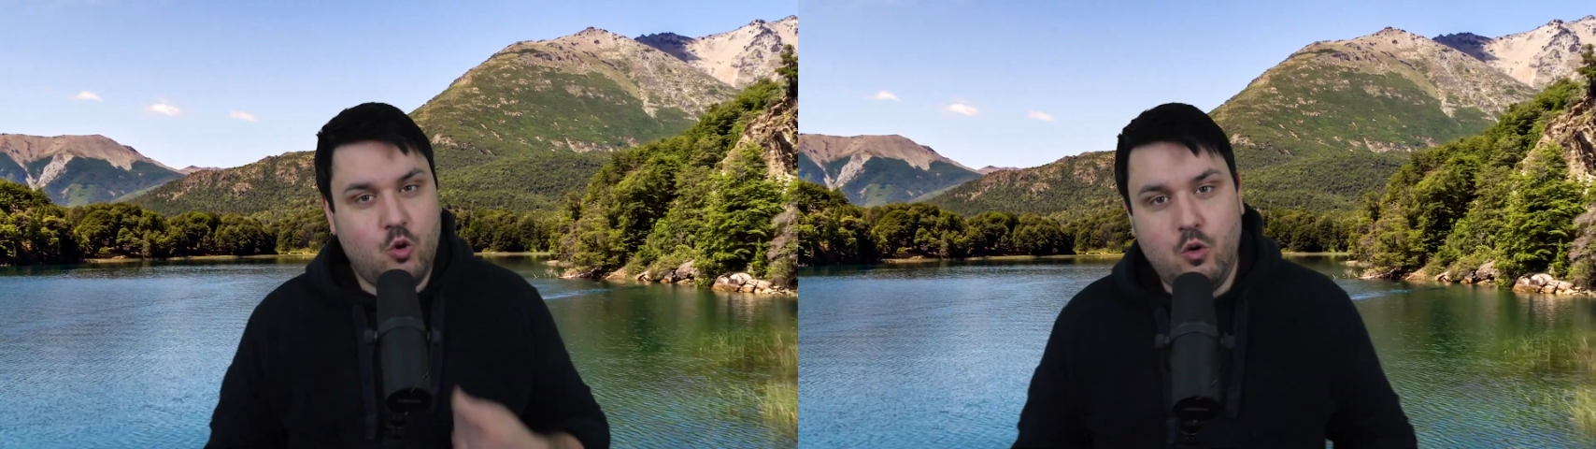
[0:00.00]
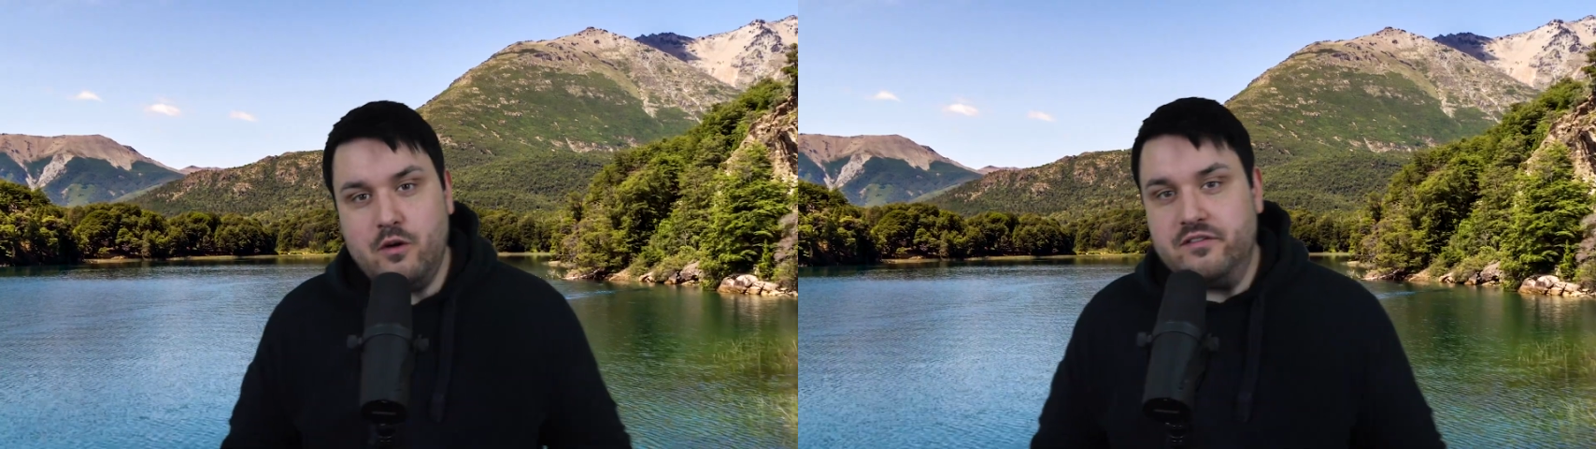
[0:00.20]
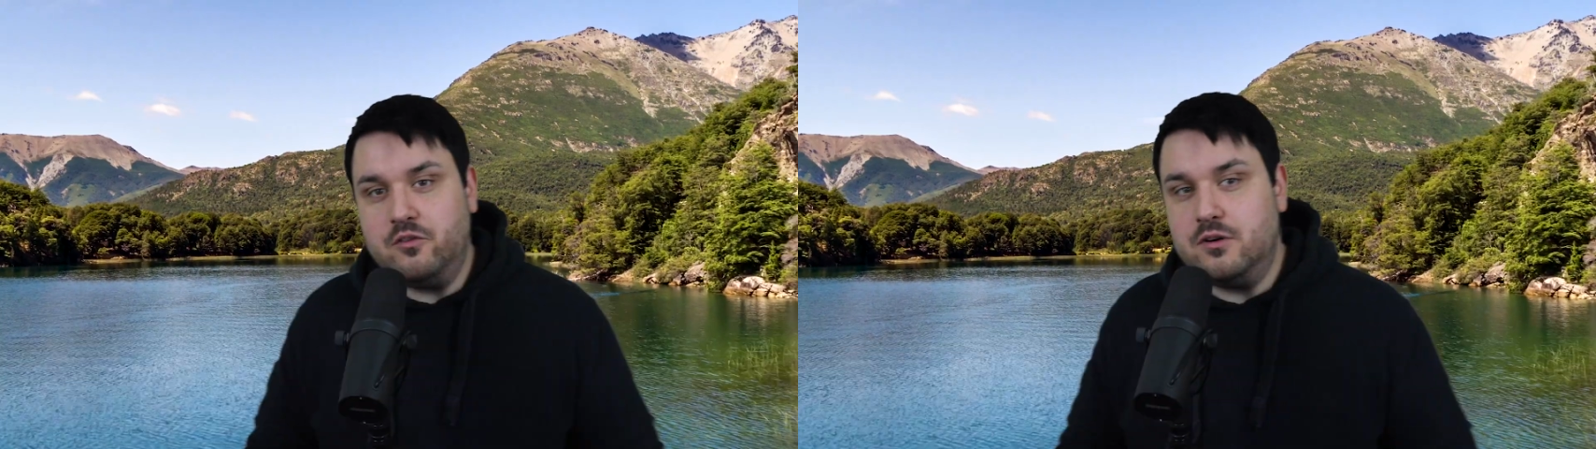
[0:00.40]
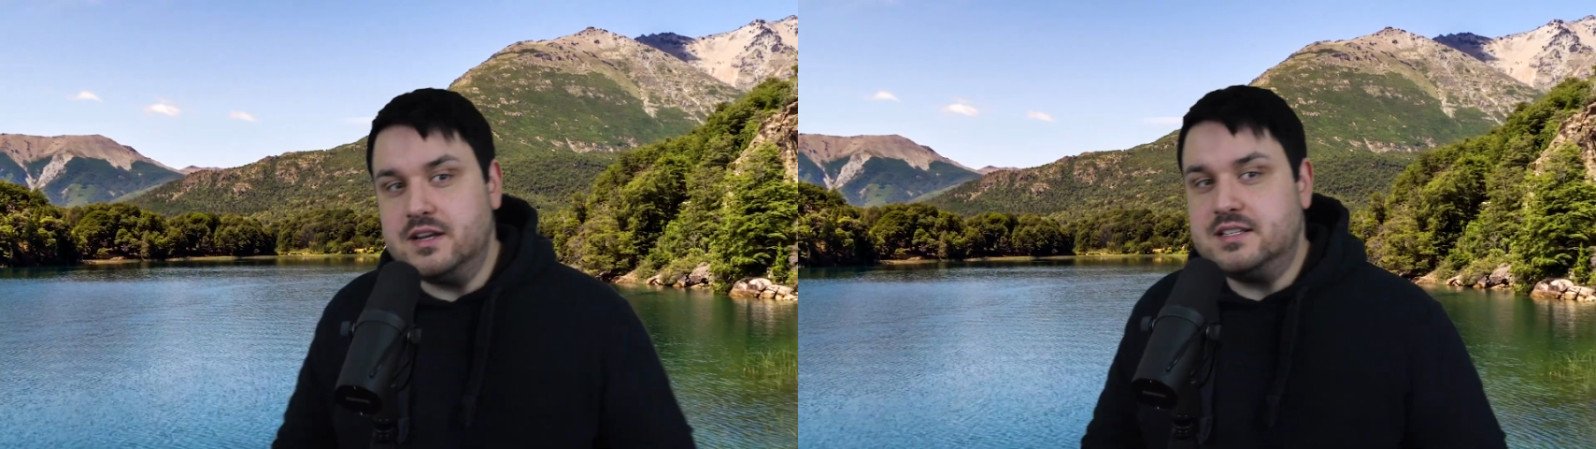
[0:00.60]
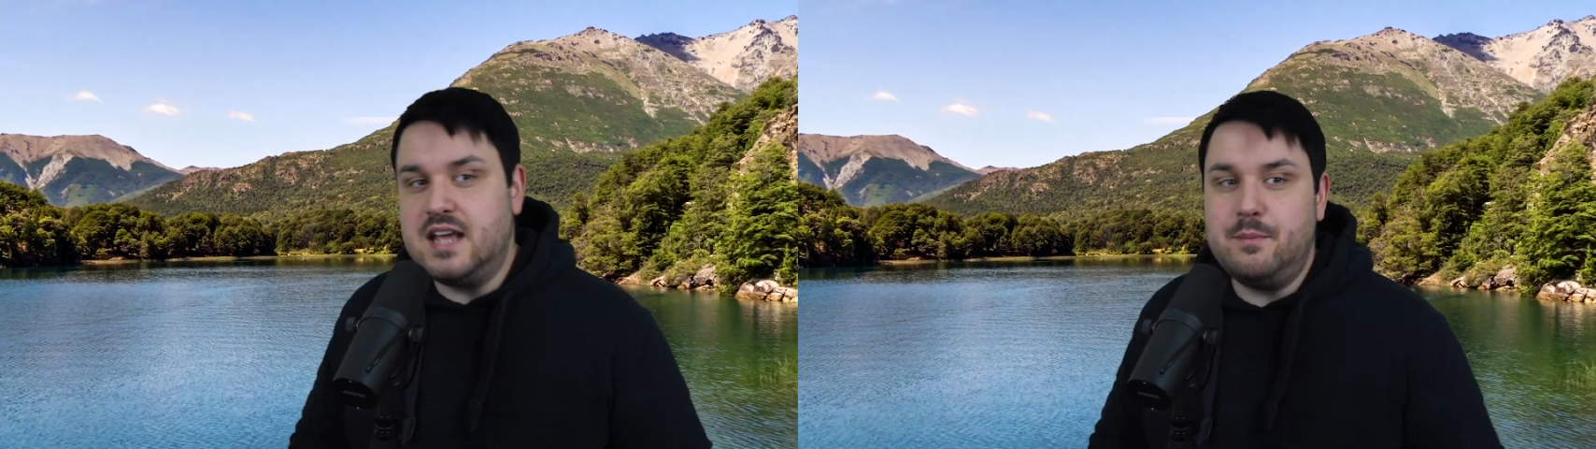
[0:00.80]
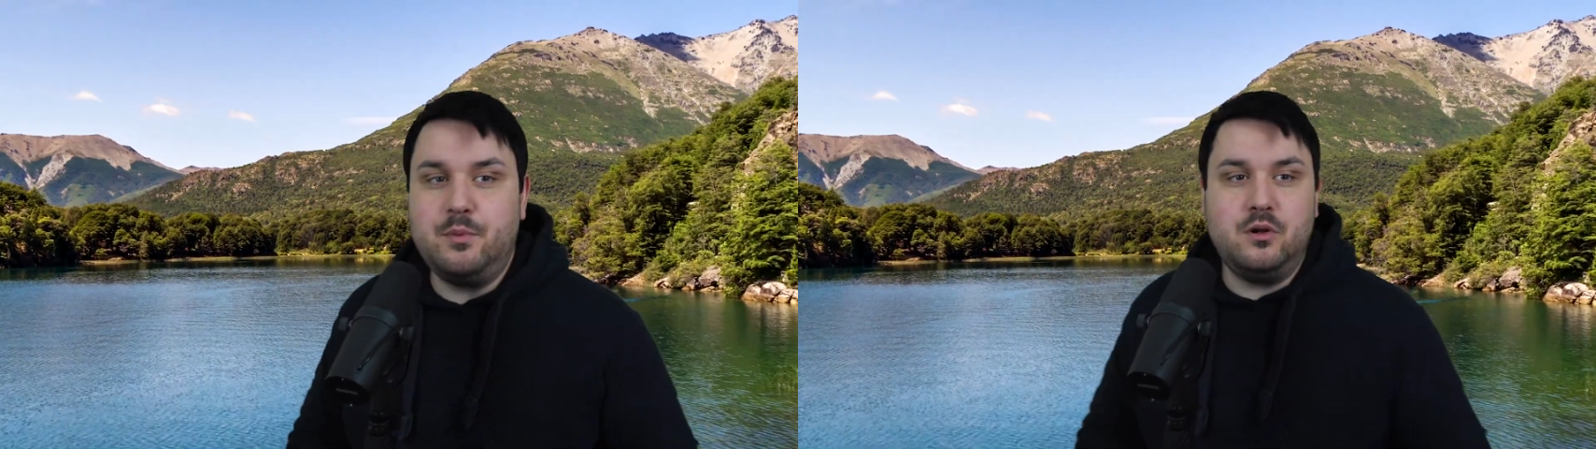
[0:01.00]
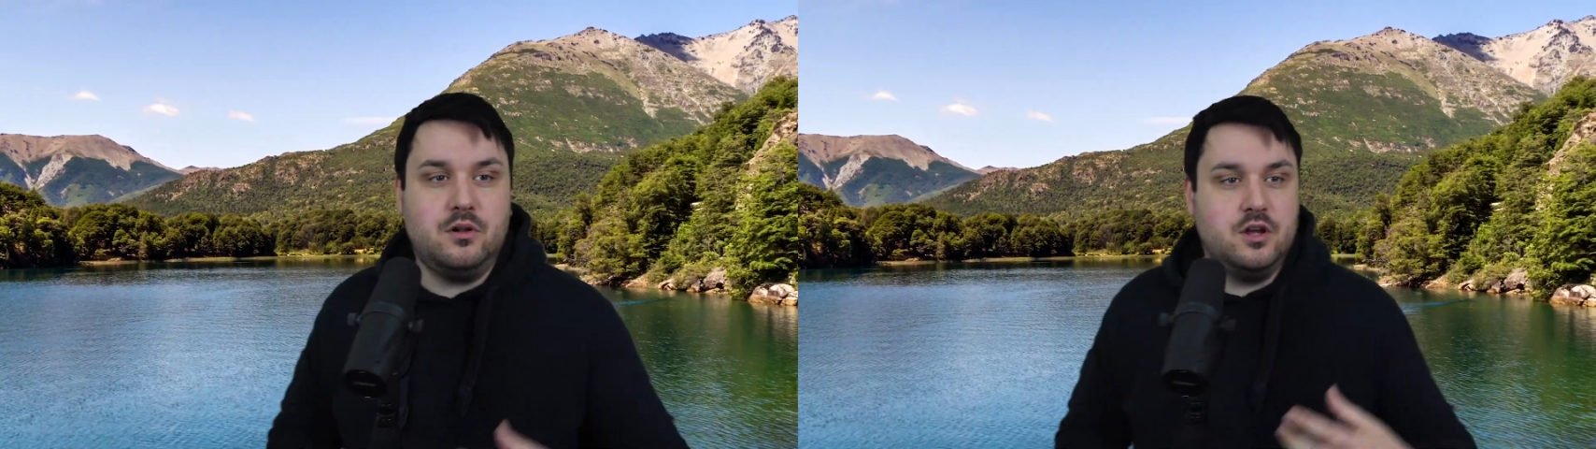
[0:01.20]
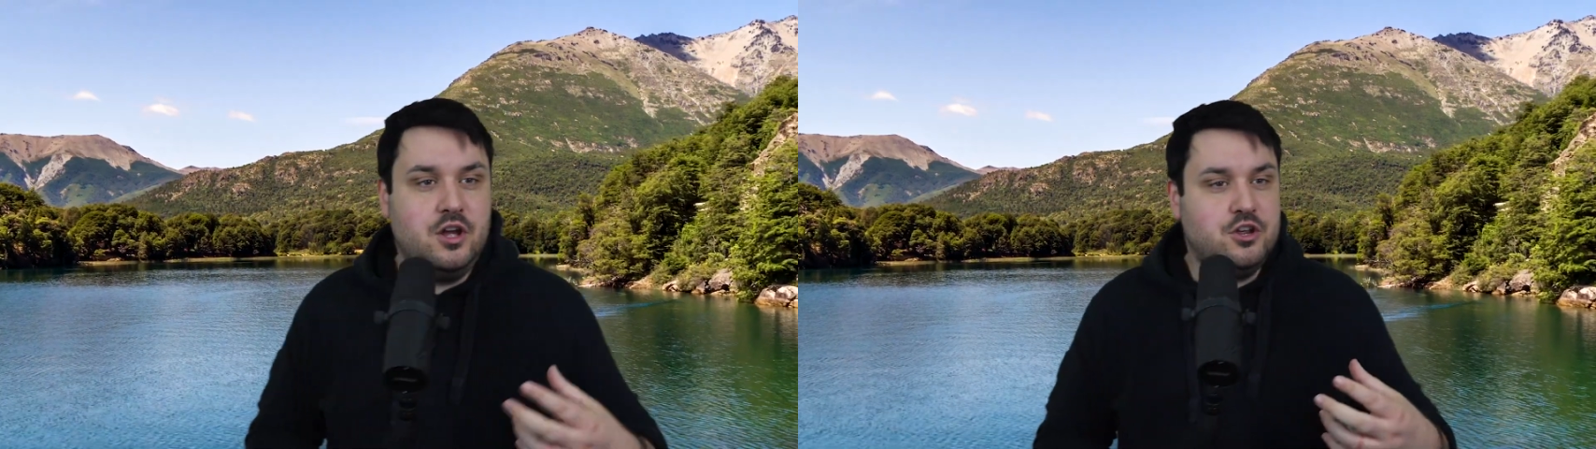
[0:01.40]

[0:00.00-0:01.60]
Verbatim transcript: or for example,